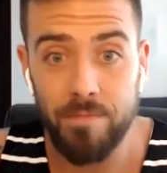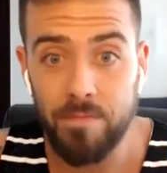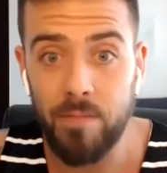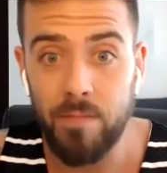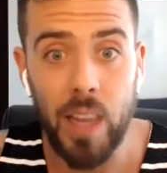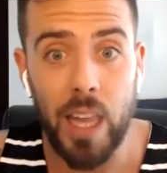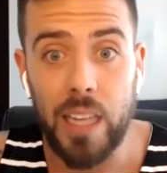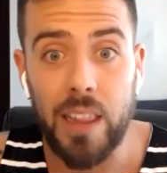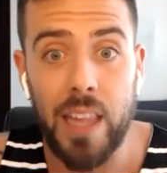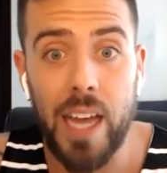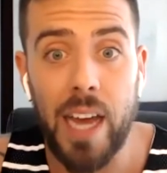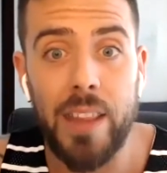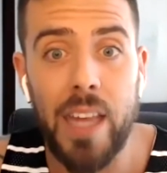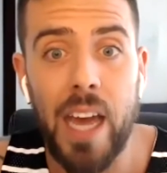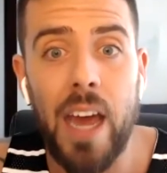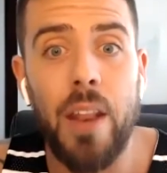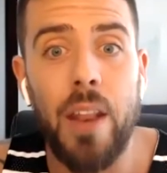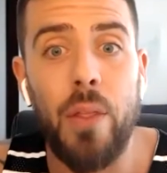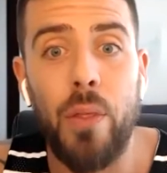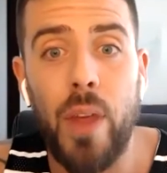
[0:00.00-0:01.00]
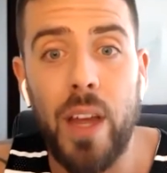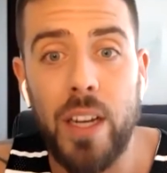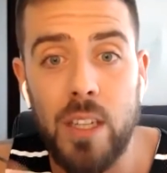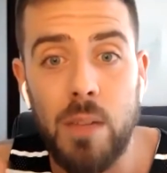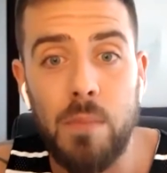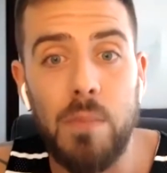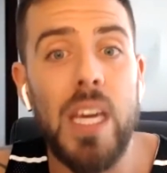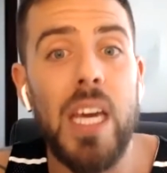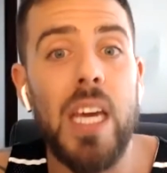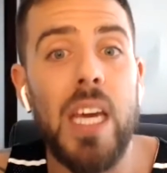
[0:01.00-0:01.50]
like that that that to
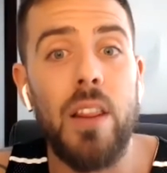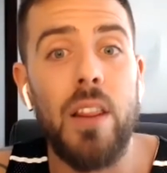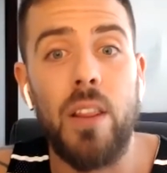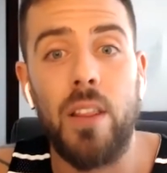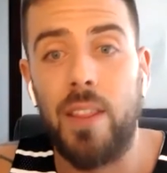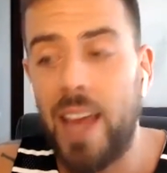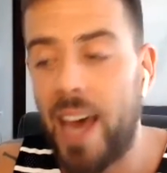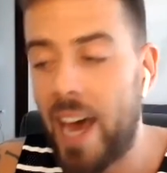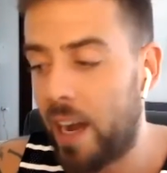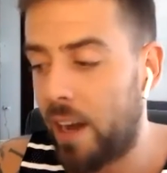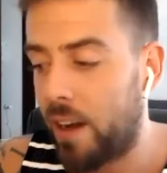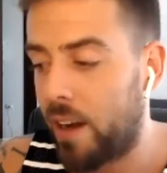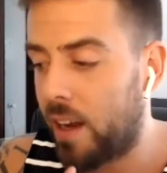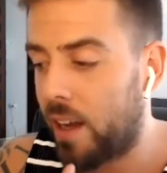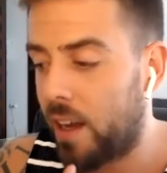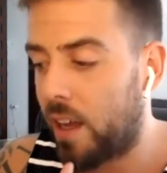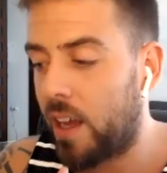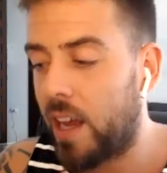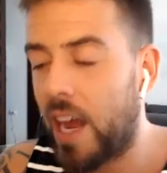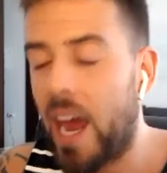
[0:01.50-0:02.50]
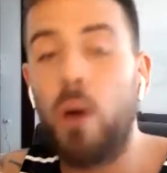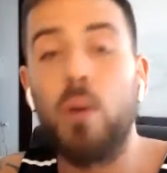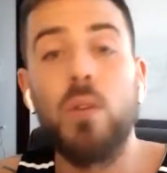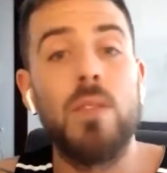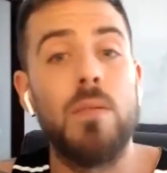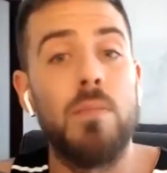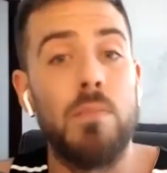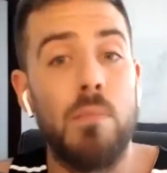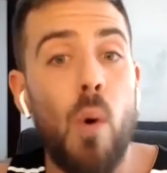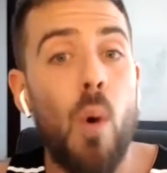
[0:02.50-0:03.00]
me that out
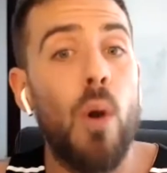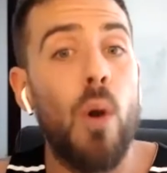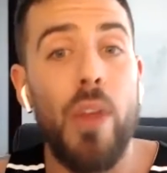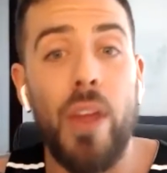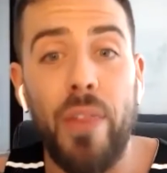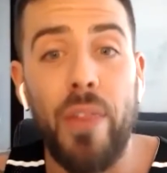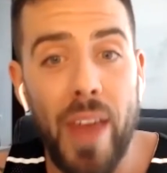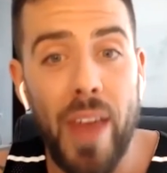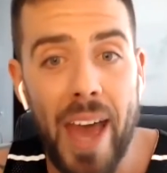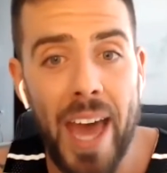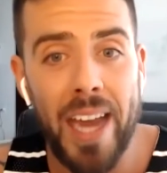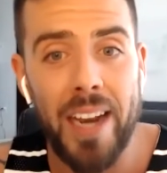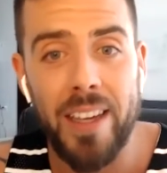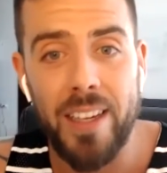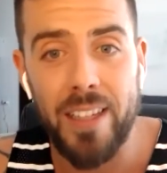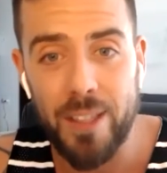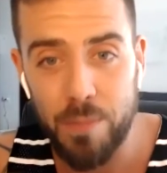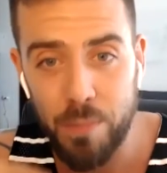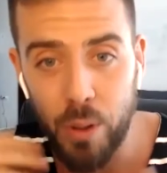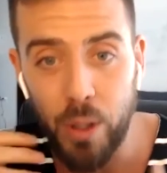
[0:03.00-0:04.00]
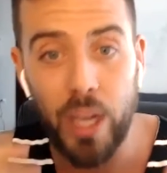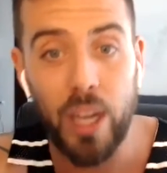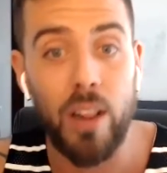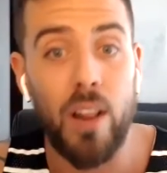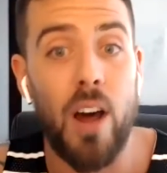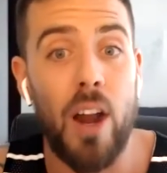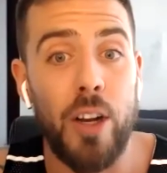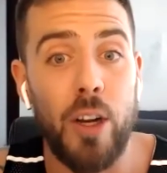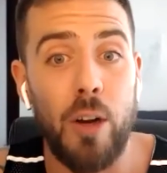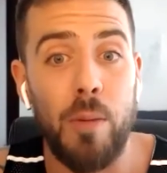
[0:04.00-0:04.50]
more than that is putting a
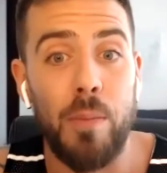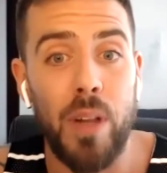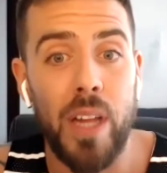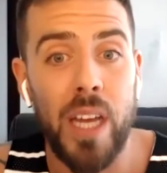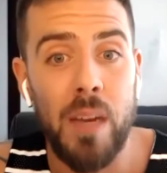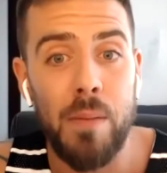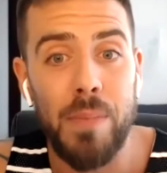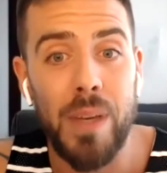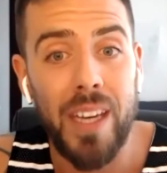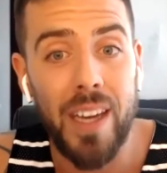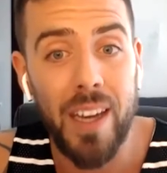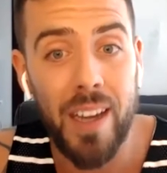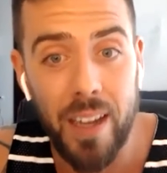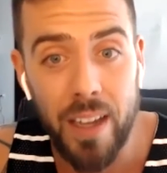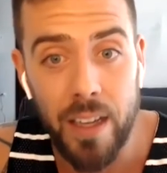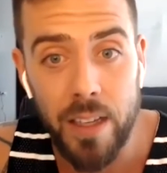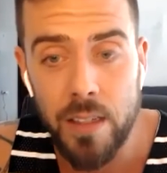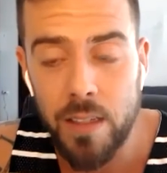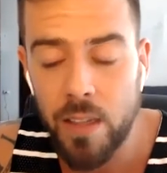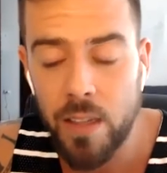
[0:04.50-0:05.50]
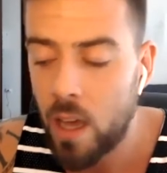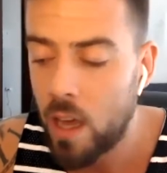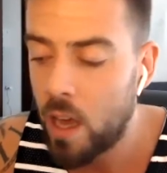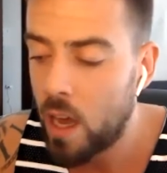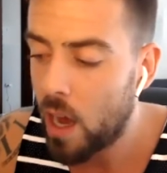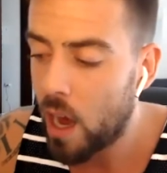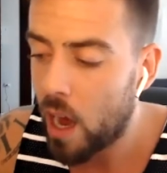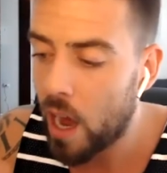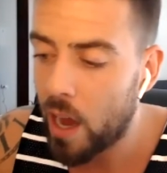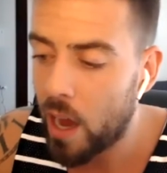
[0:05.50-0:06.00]
lot on your plate because
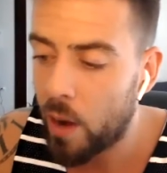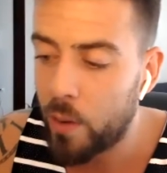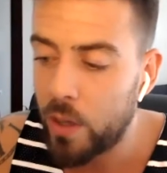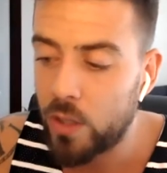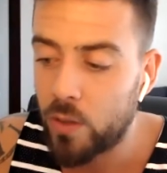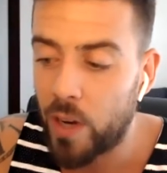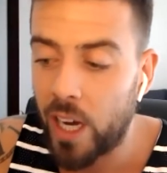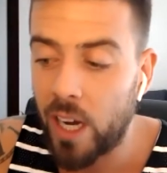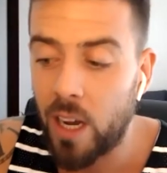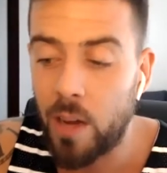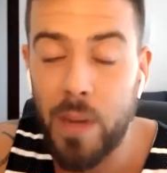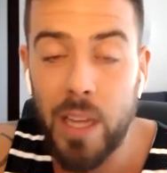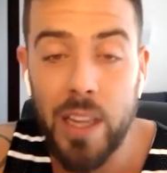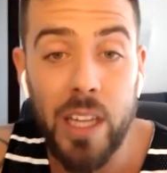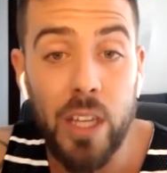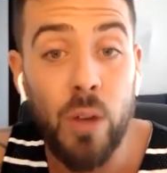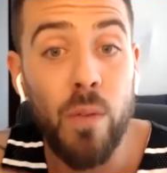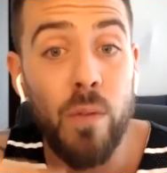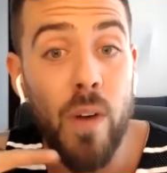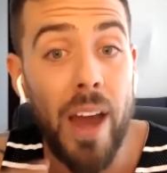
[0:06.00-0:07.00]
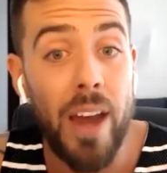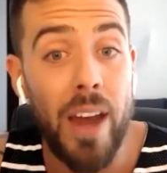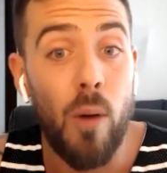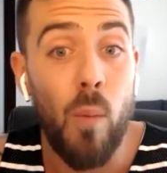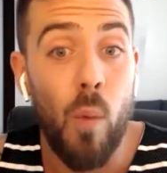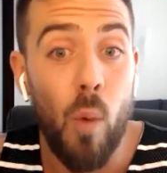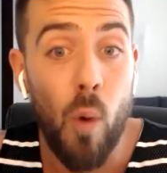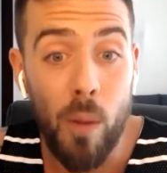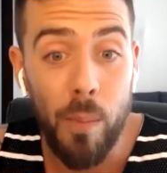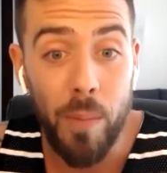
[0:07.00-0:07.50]
i always recommend that you find a
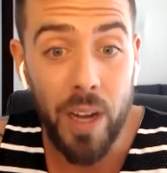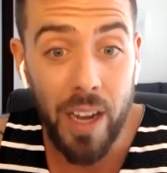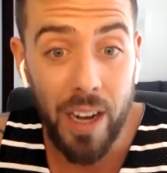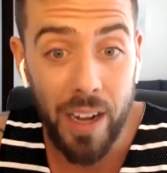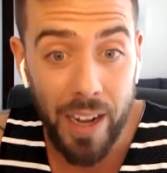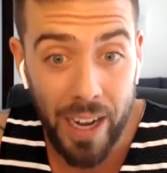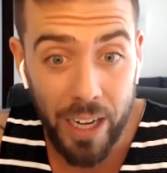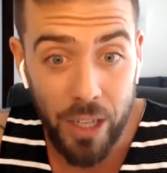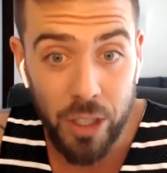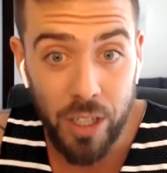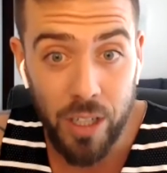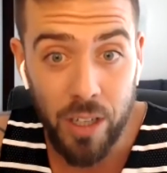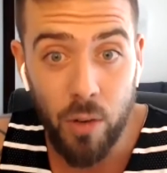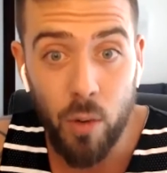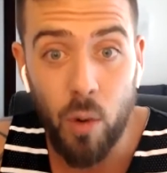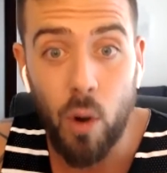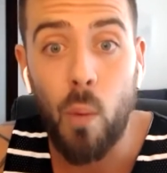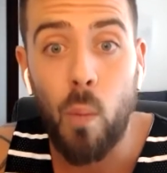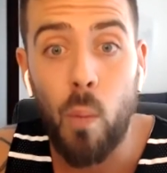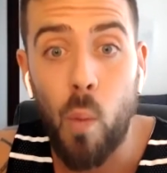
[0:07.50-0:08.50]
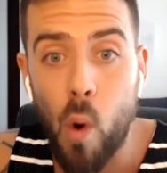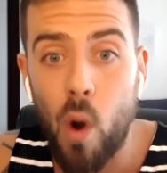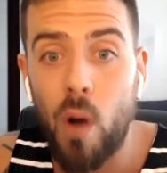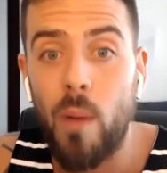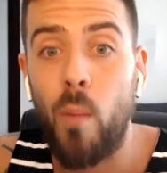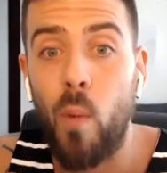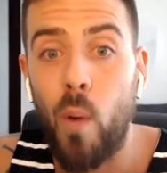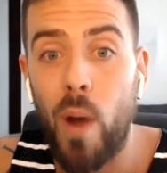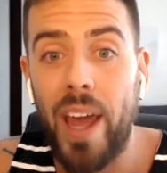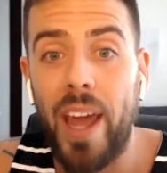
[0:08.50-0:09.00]
warm connection or a
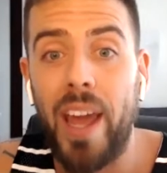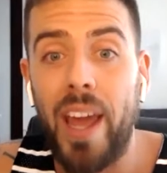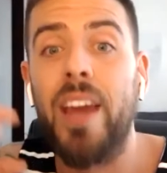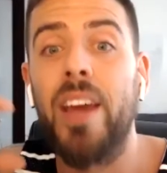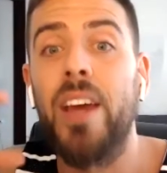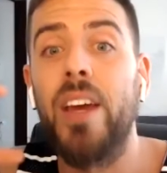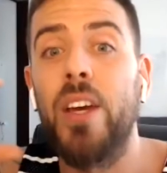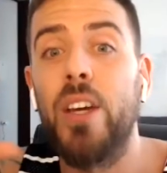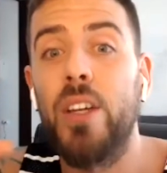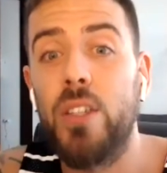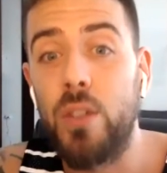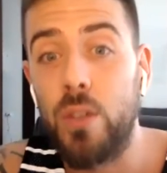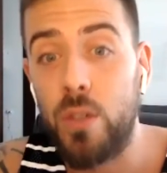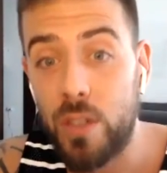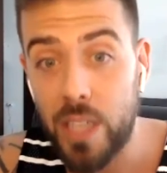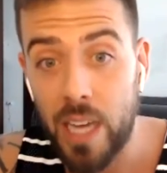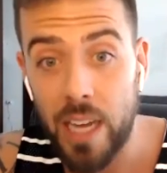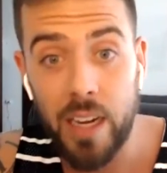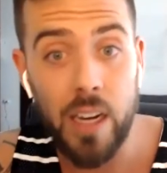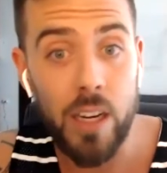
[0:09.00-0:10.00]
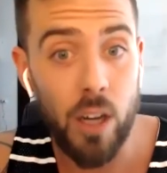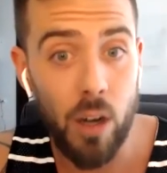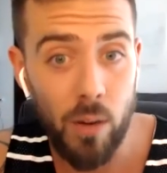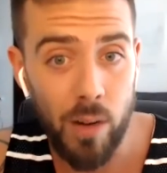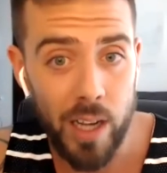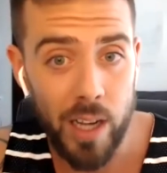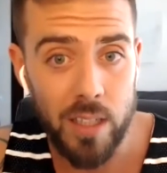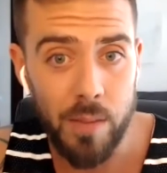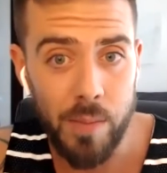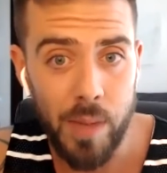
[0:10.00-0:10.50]
warm way to send in your
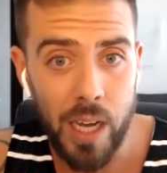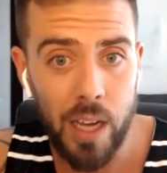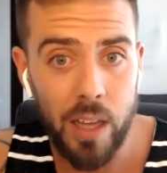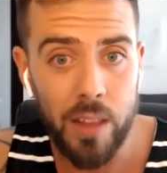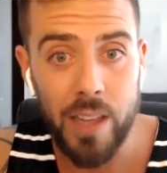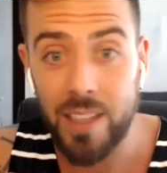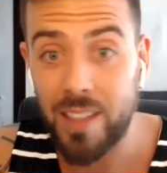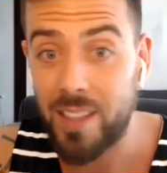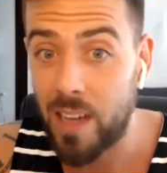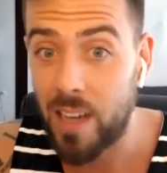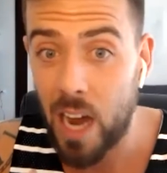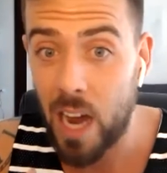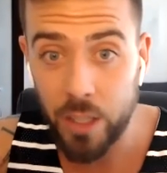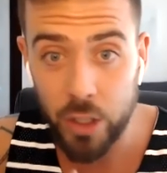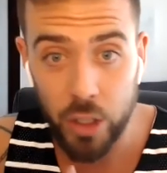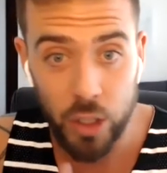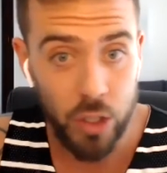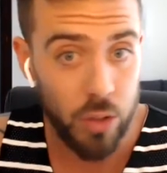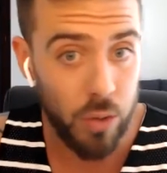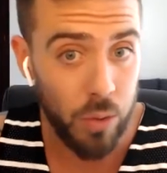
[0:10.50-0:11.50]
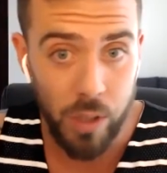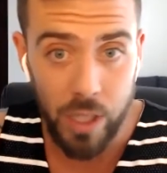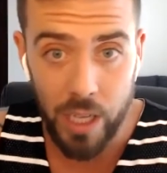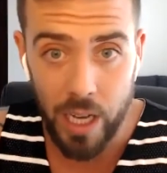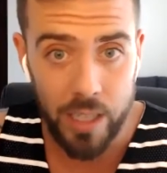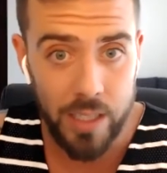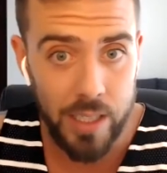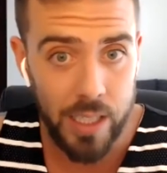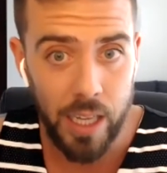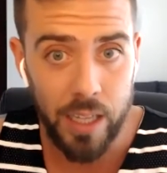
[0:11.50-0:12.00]
resume that's not just through the
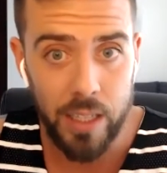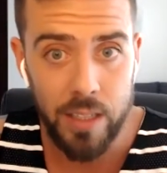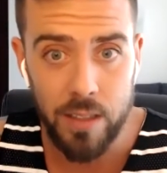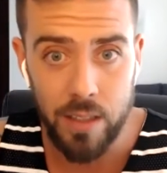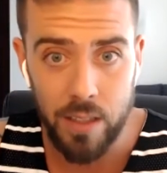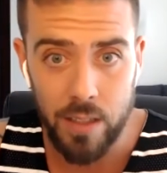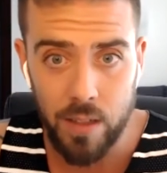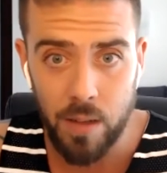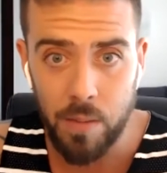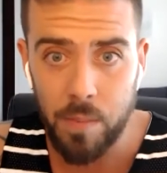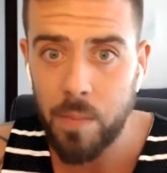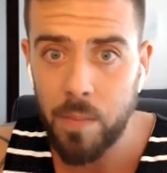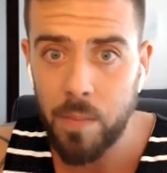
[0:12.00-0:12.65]
ats system